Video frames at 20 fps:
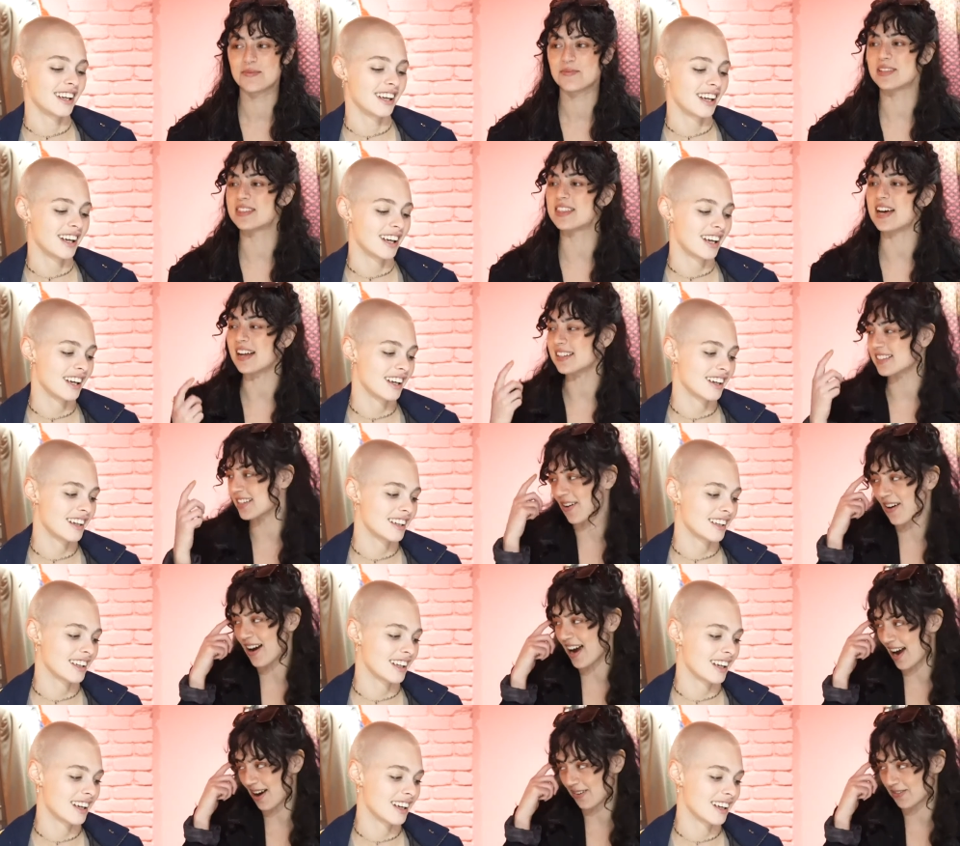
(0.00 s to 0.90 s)
Speaker 1: But that's how
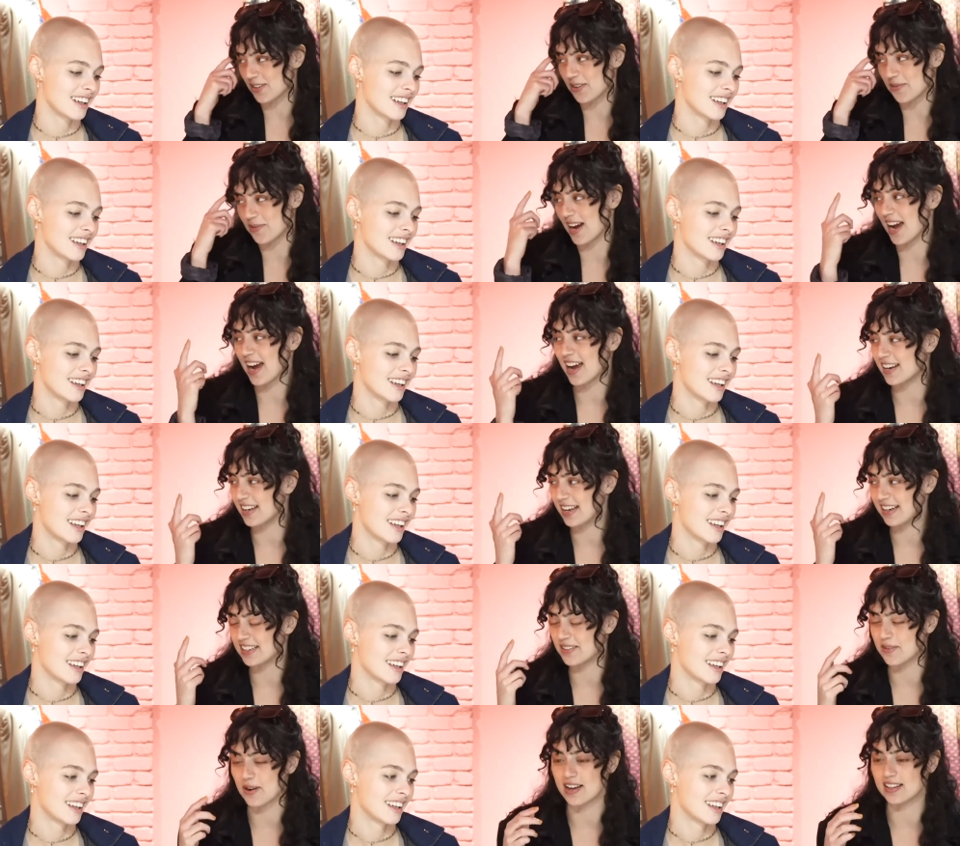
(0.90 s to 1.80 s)
I have you in my head
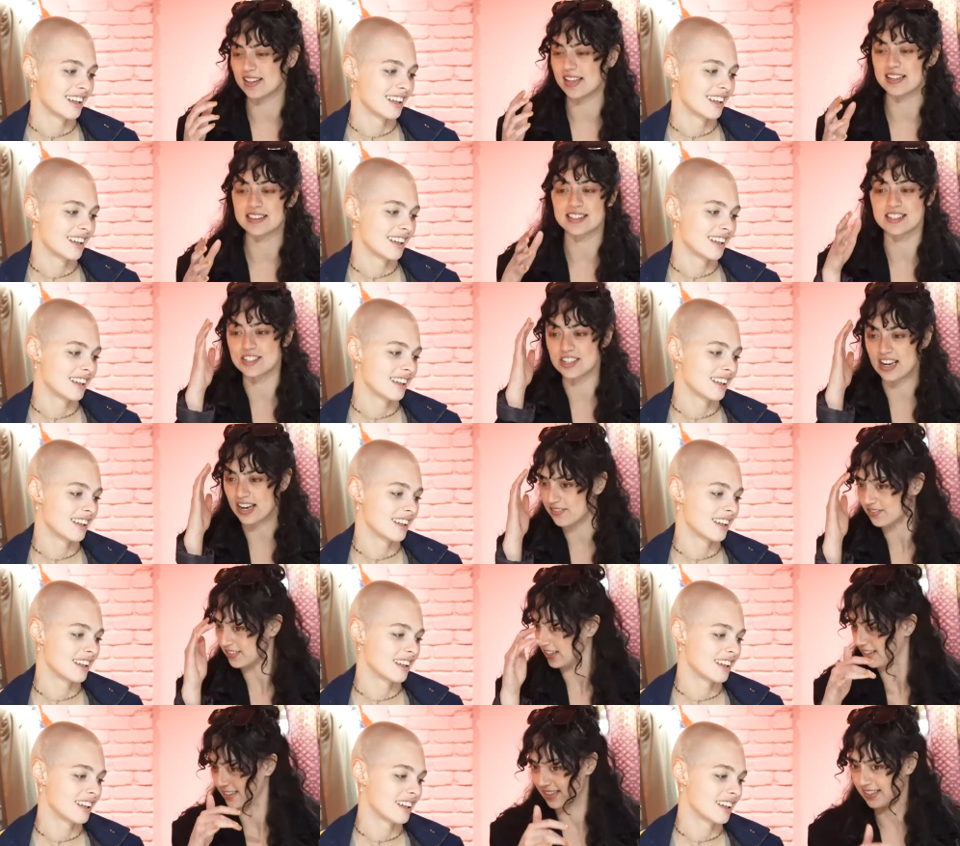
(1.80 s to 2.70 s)
anyway, like the shaved
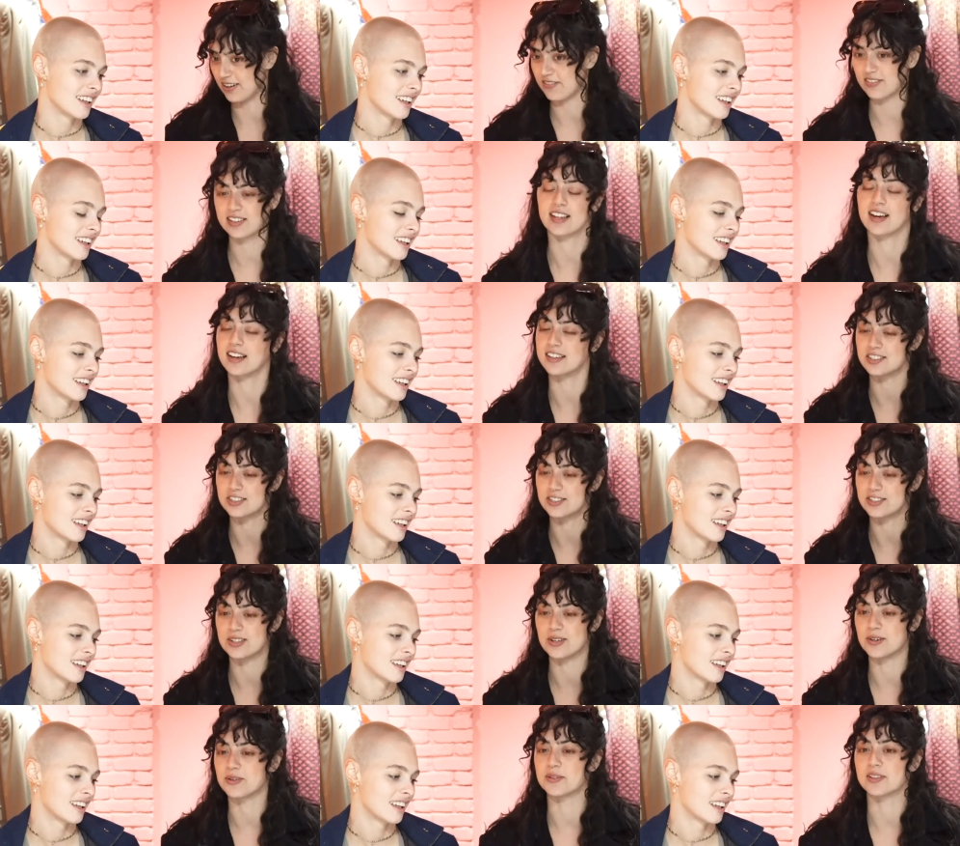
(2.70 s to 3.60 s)
head and everything. I just
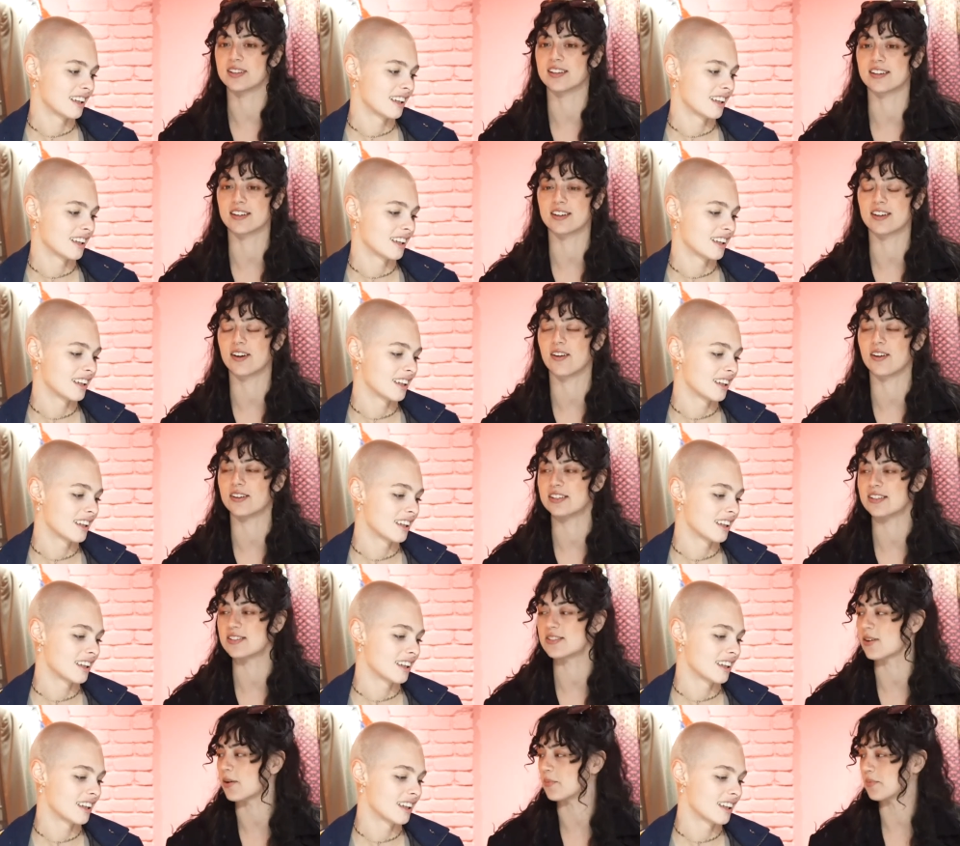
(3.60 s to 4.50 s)
knew it looked good on you,
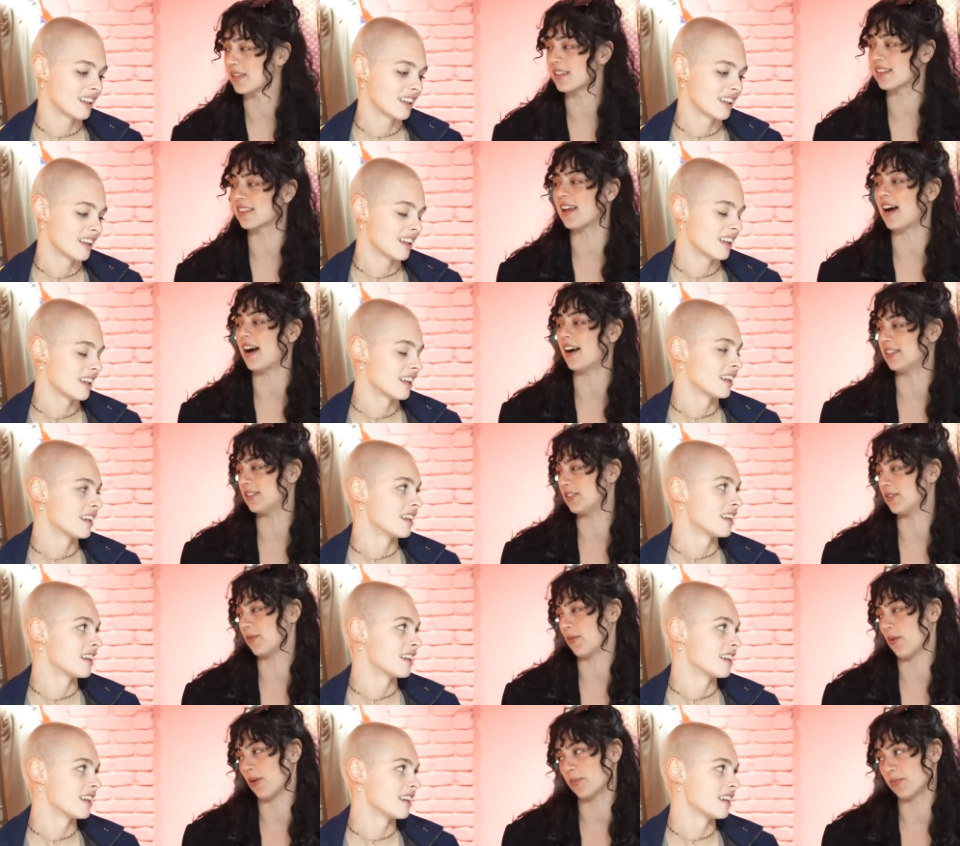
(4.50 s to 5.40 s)
so I'm glad
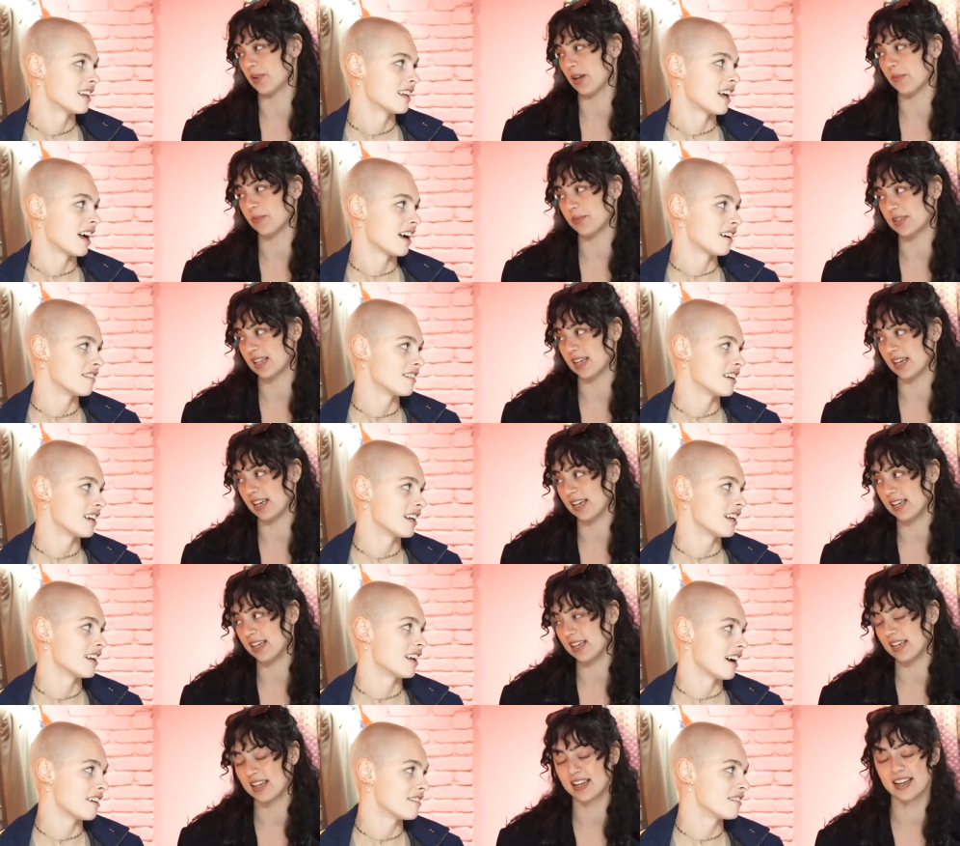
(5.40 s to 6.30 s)
you warmed up to it.
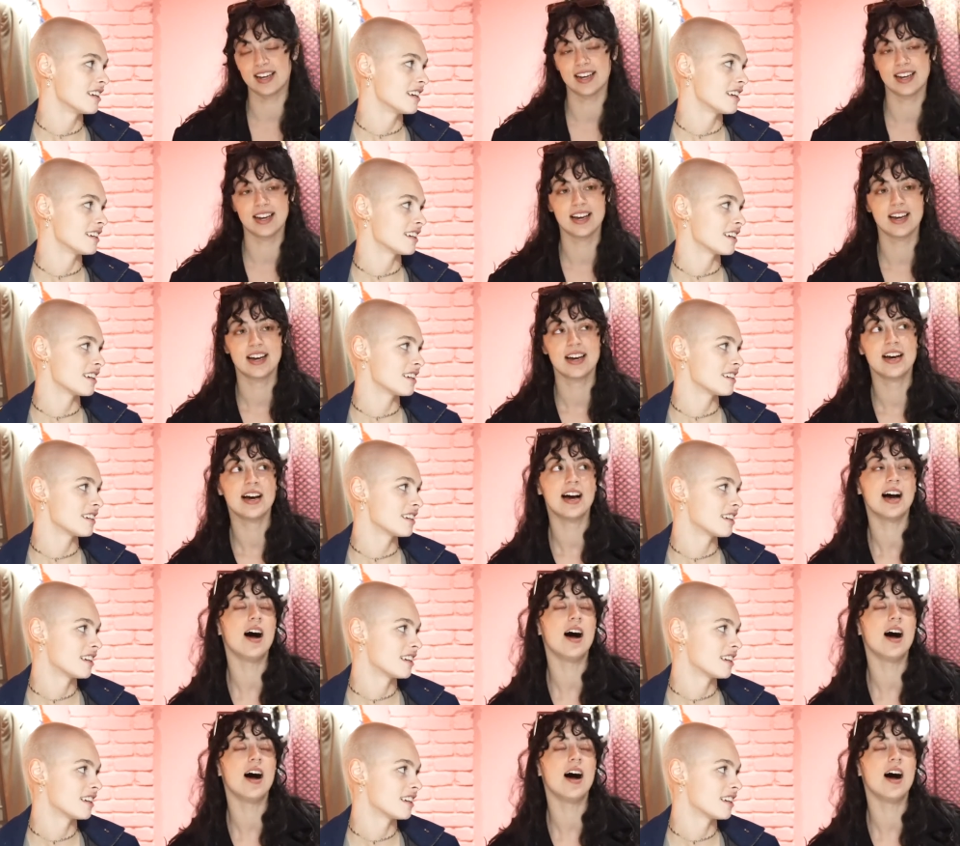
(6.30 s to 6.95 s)
I really did.